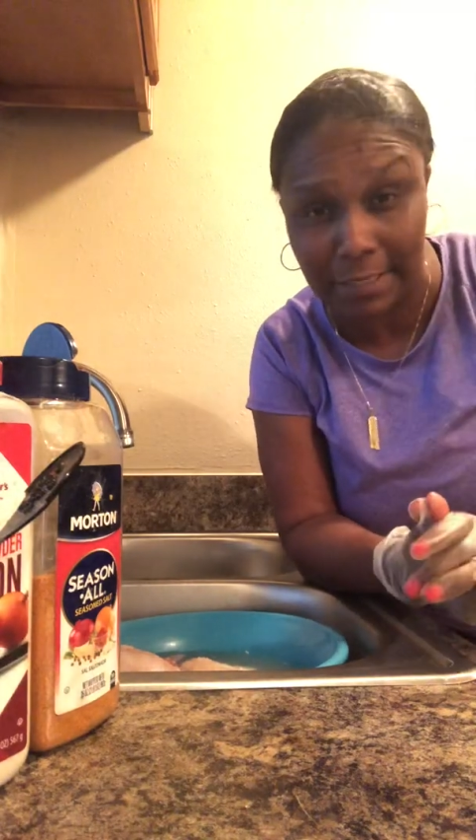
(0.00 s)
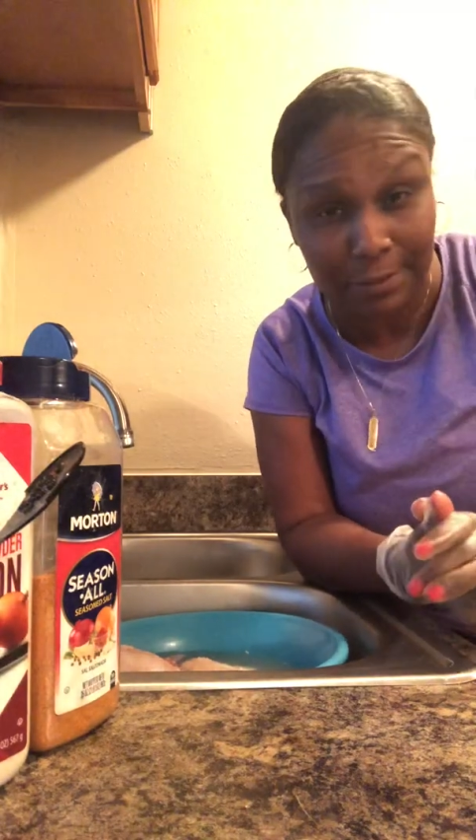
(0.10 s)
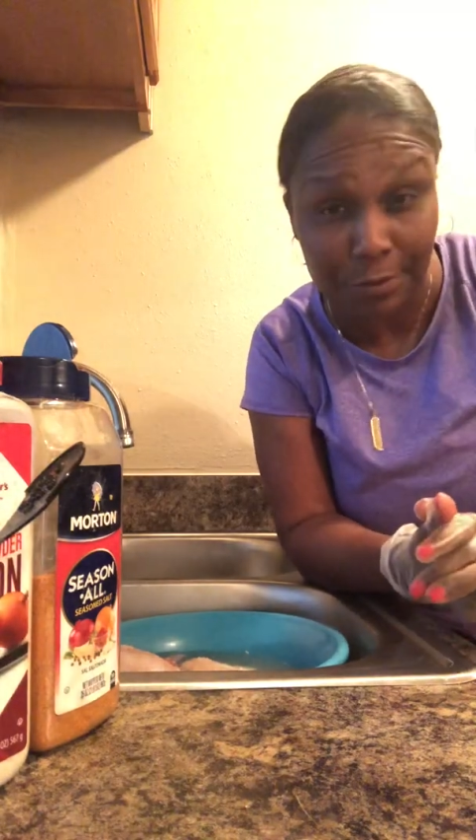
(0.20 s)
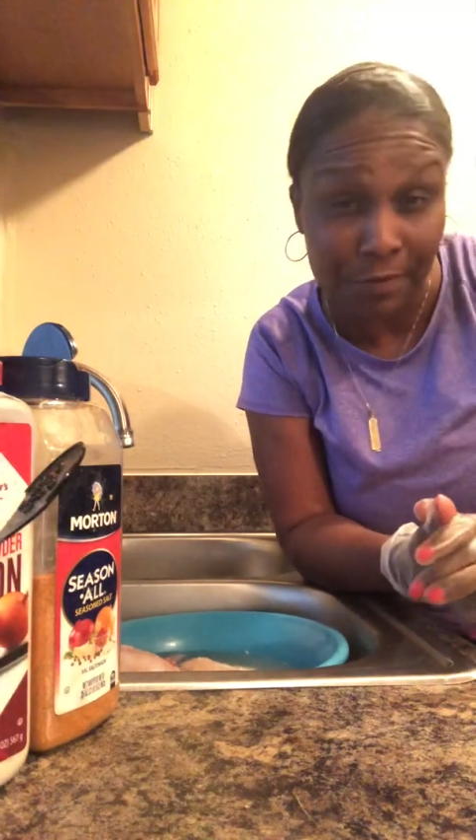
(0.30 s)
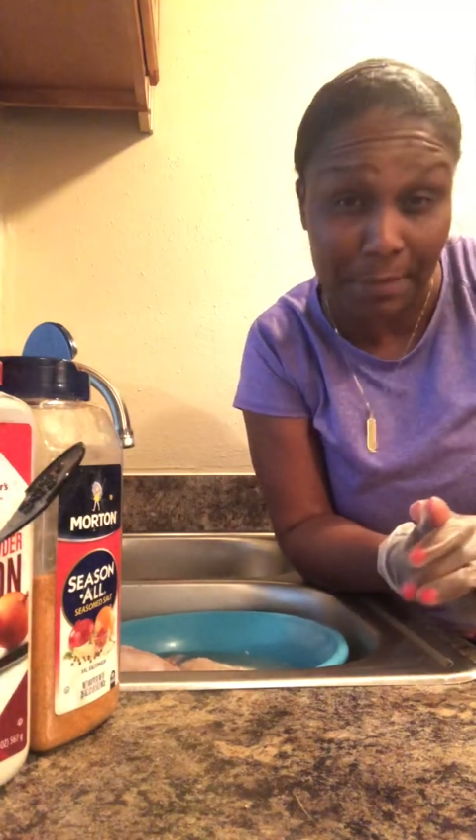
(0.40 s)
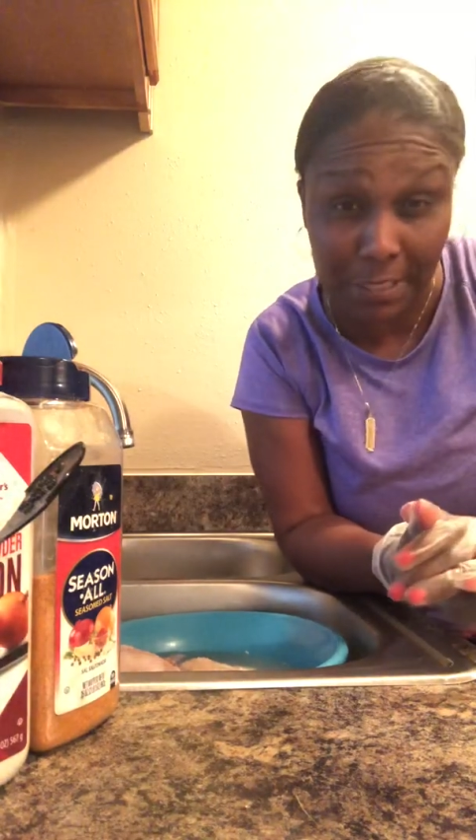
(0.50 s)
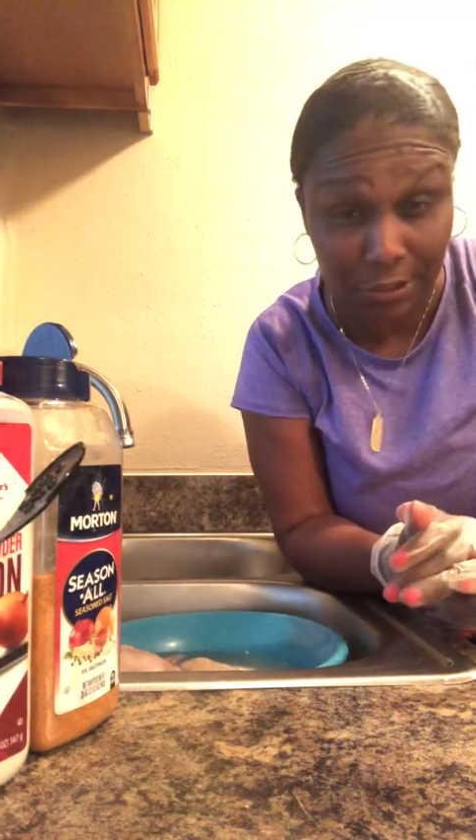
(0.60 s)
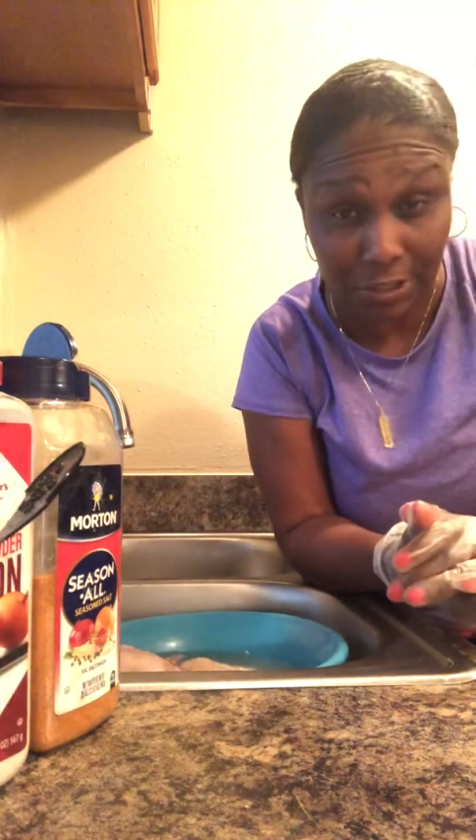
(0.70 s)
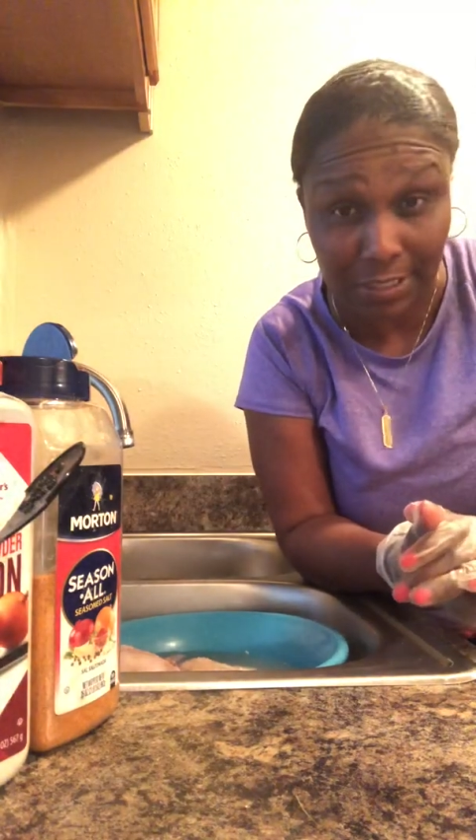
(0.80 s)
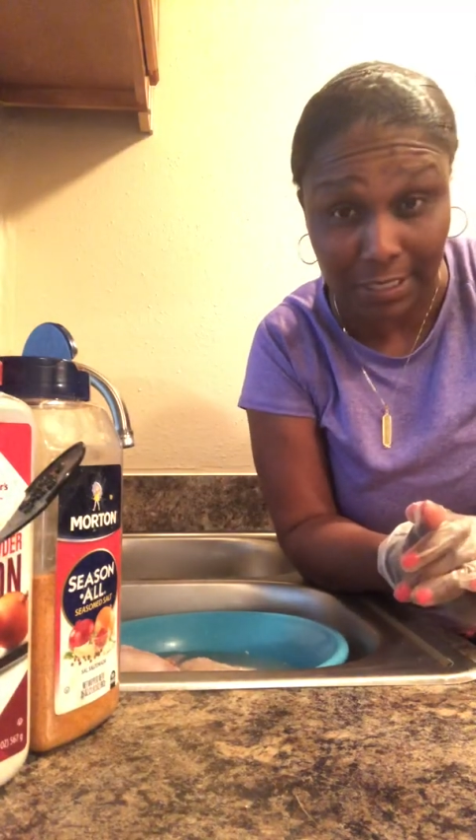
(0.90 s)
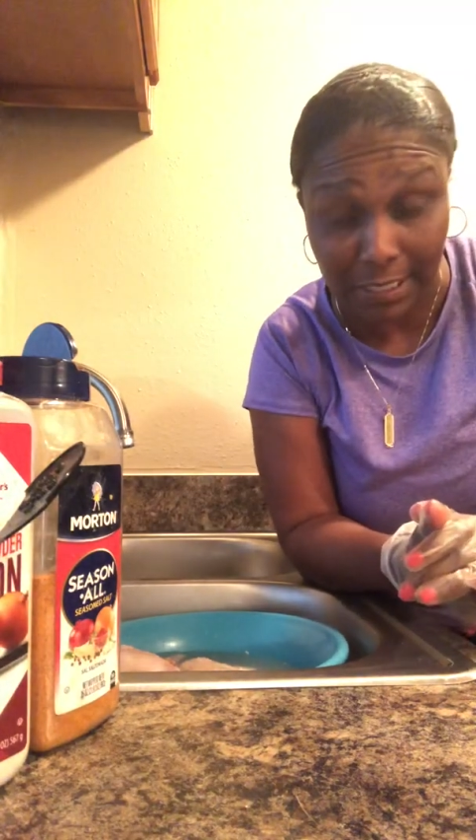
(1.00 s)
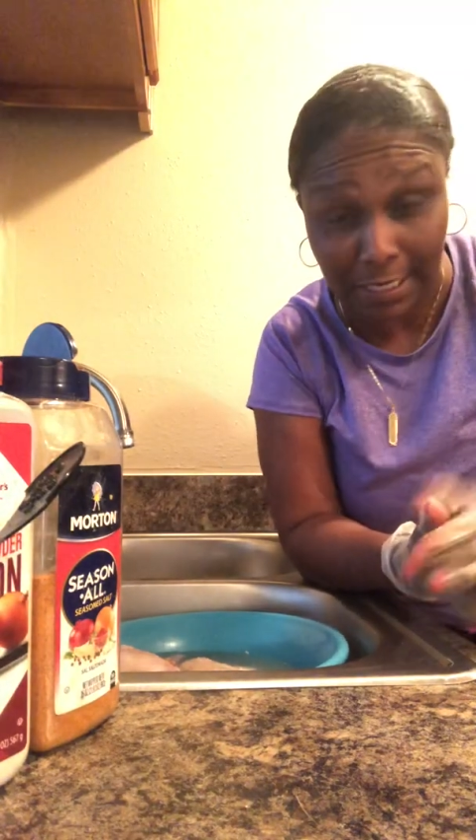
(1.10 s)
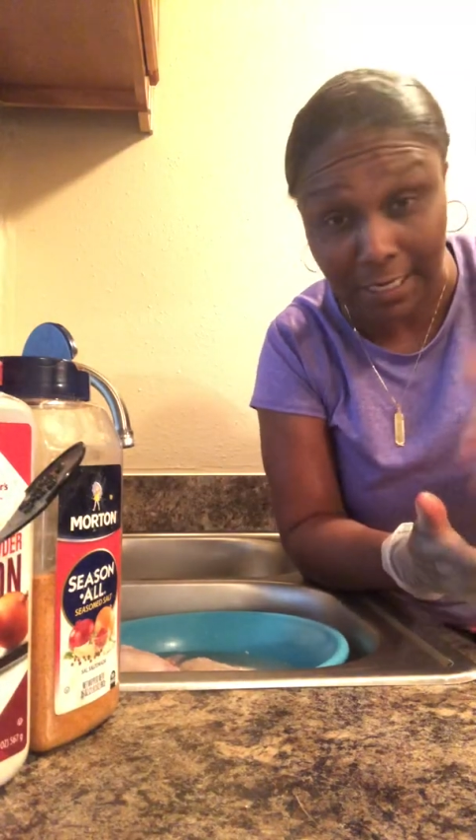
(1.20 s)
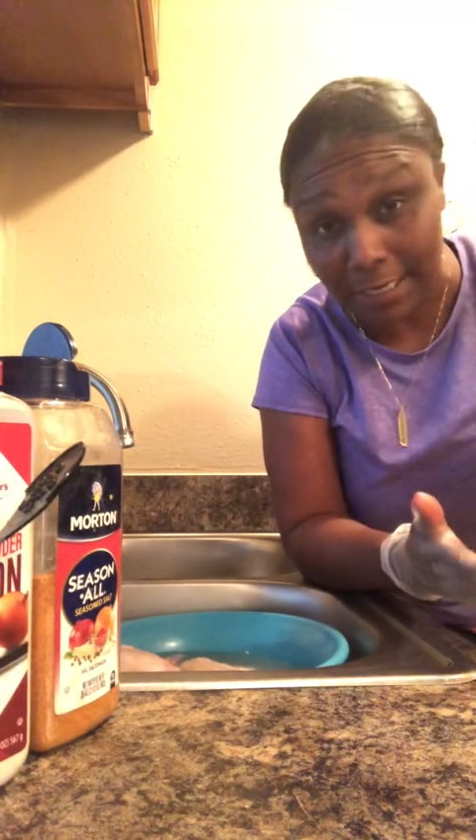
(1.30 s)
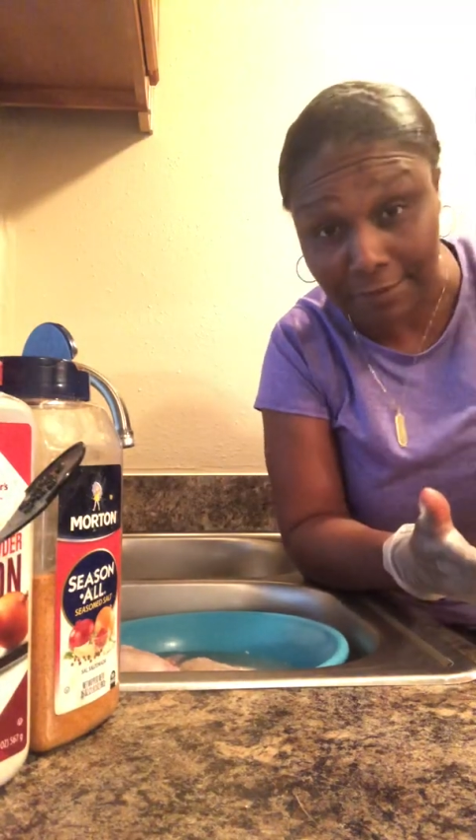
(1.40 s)
easier for me to just stick it
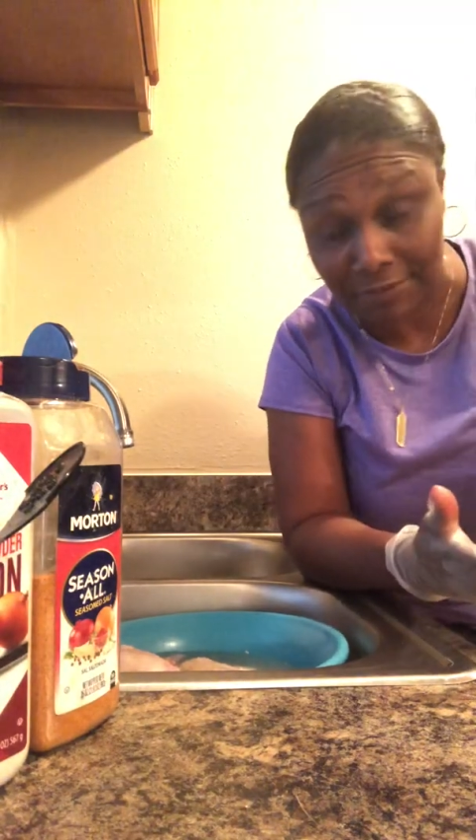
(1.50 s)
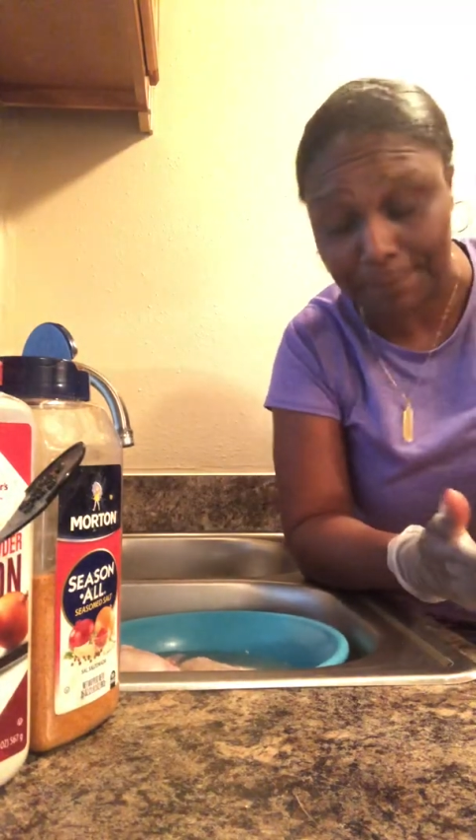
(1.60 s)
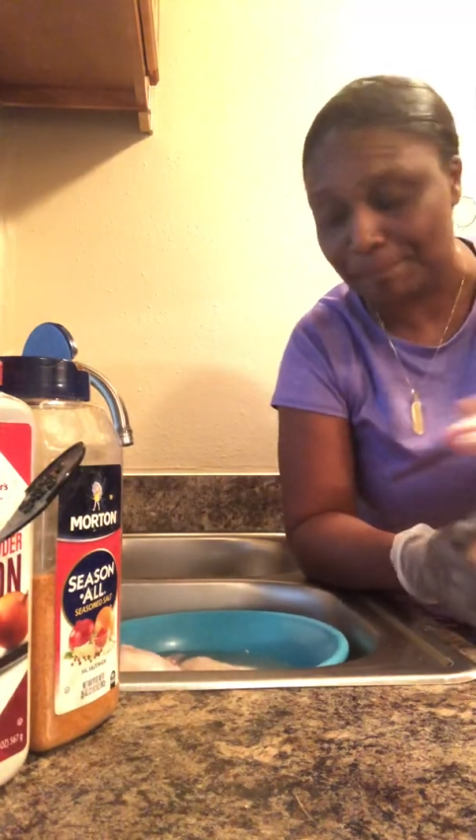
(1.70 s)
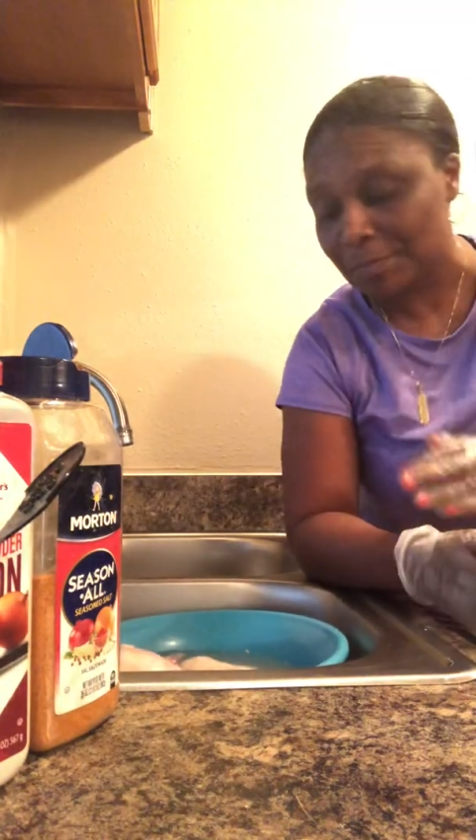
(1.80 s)
in the oven.